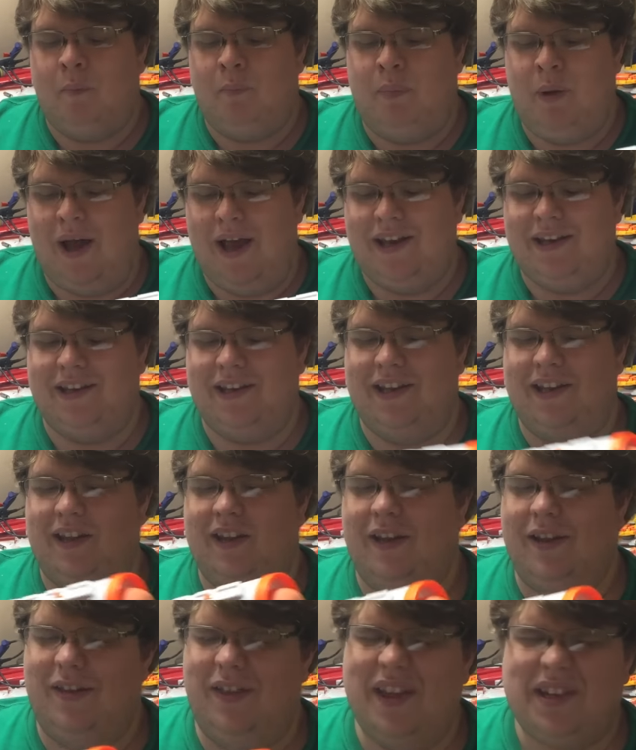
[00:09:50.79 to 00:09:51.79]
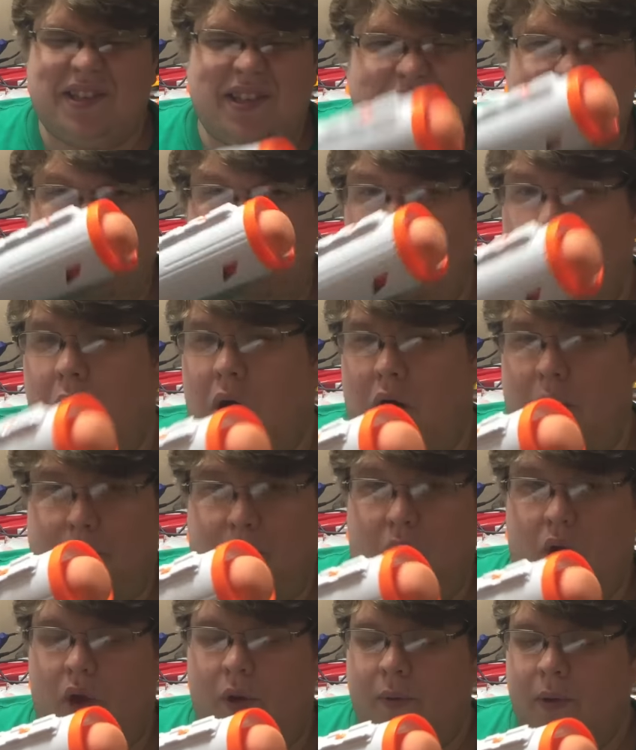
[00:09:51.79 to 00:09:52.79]
But this is
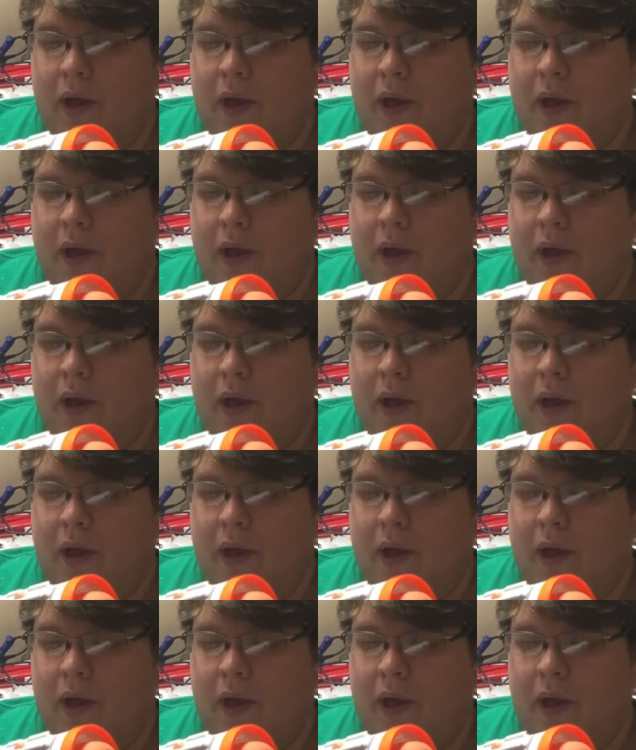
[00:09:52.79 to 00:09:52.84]
horrible.